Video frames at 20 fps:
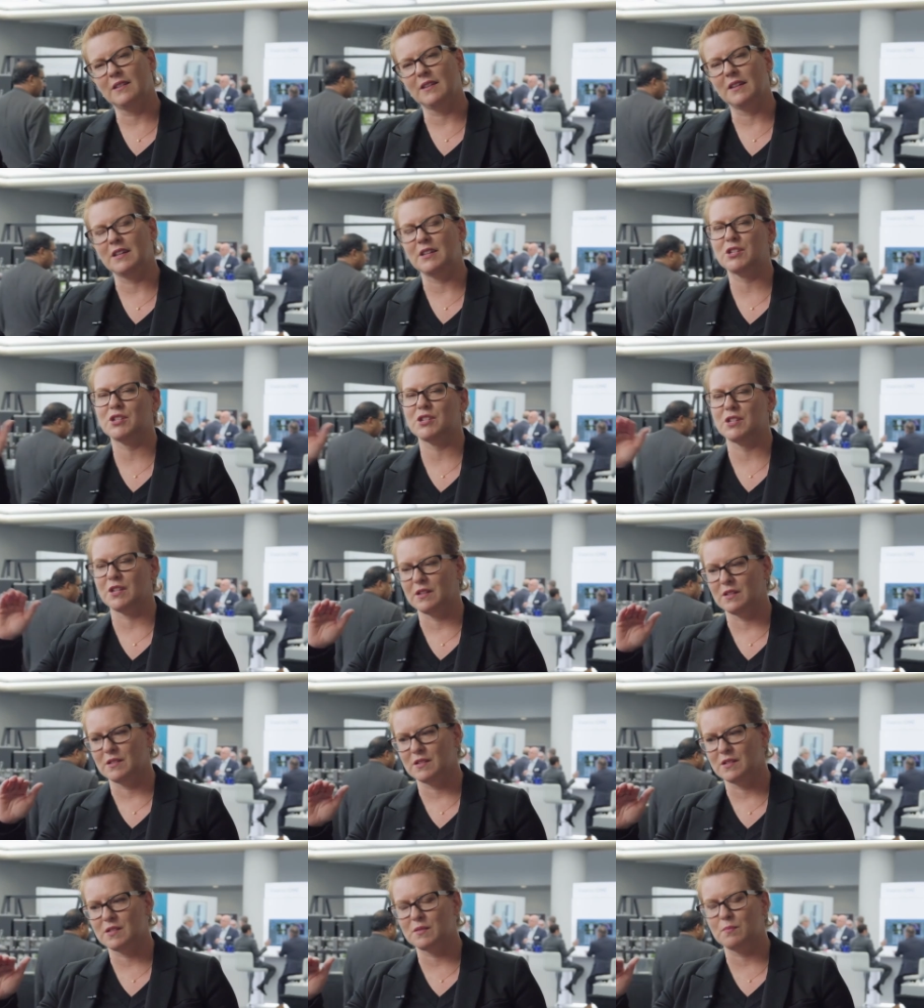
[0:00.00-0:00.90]

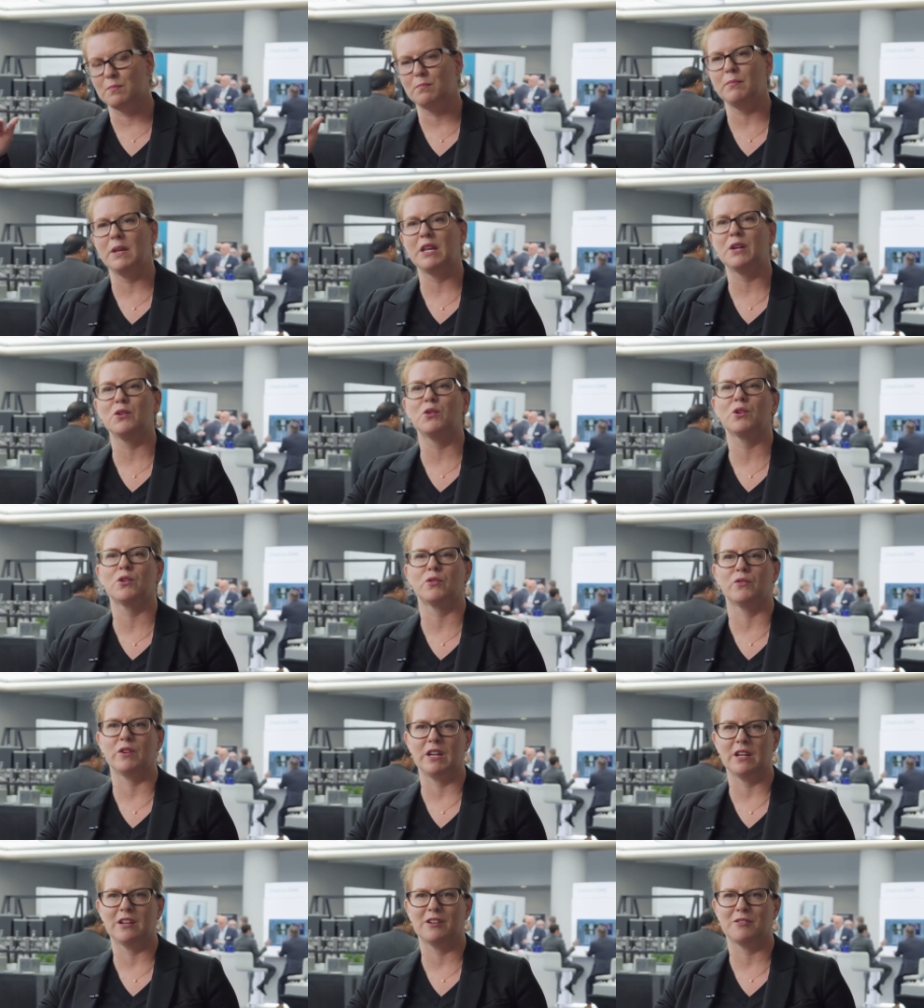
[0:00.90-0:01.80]
clinicians, middle
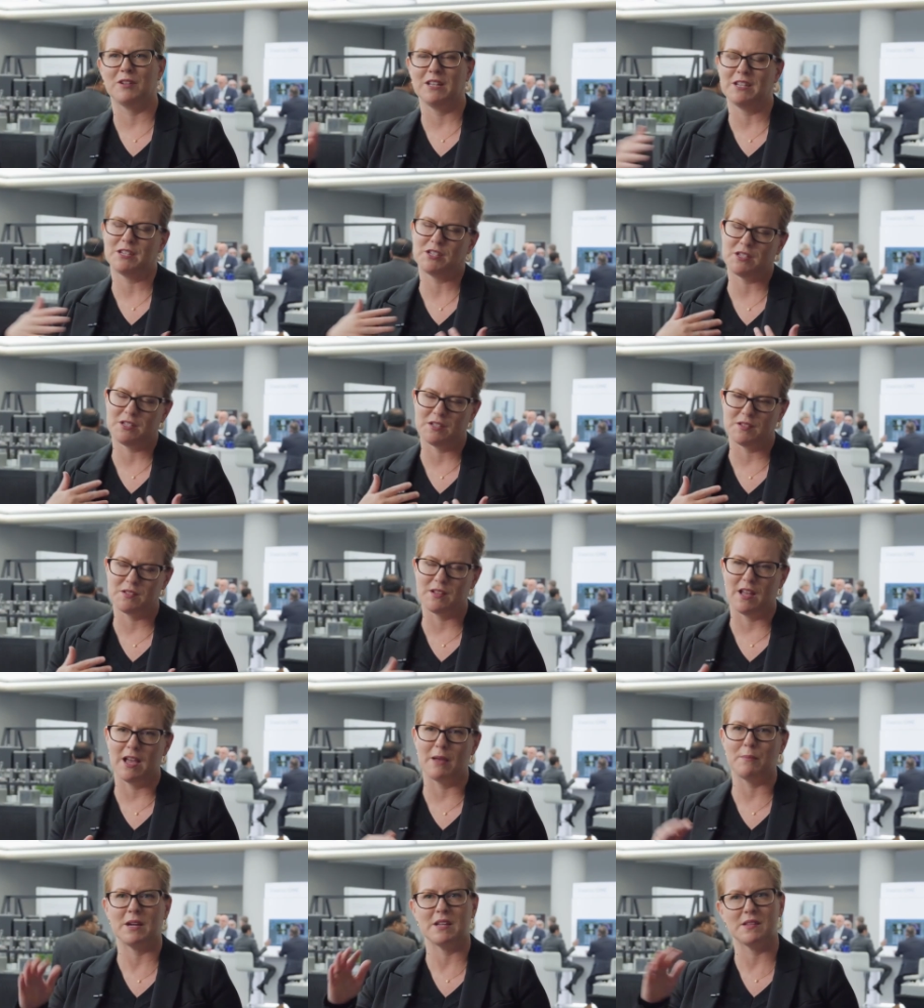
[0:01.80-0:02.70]
career clinicians
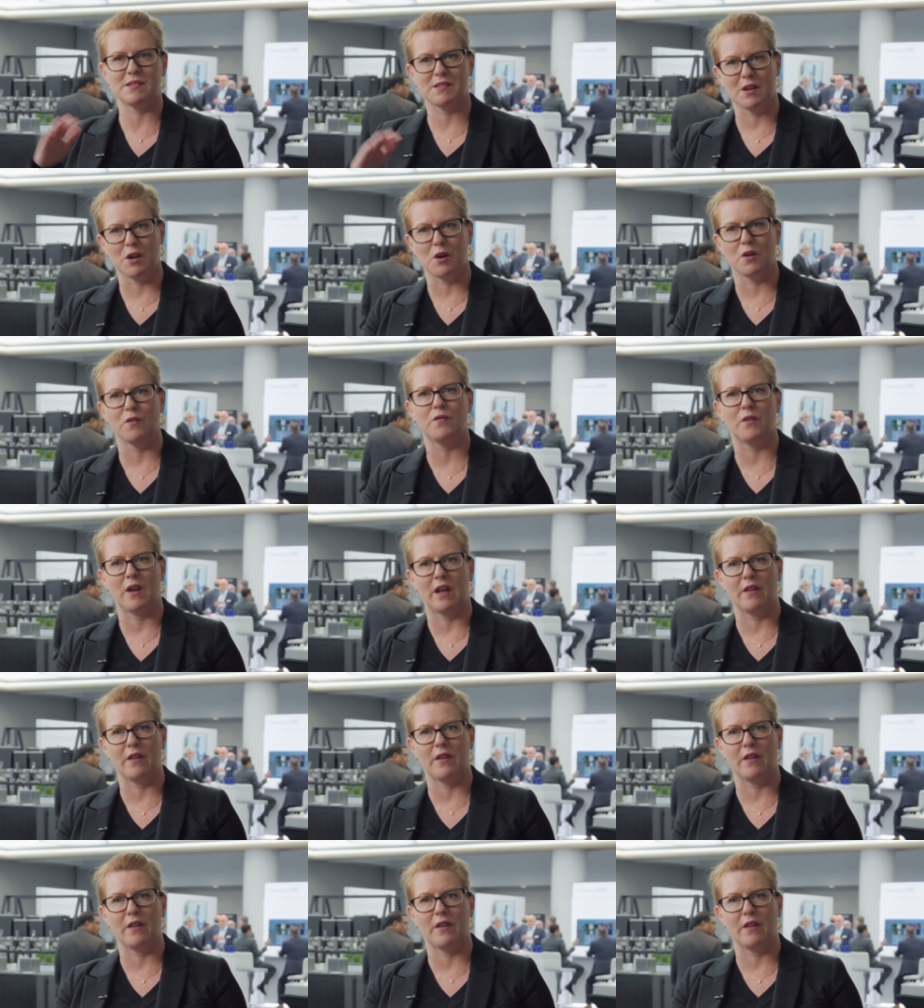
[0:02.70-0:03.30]
like myself,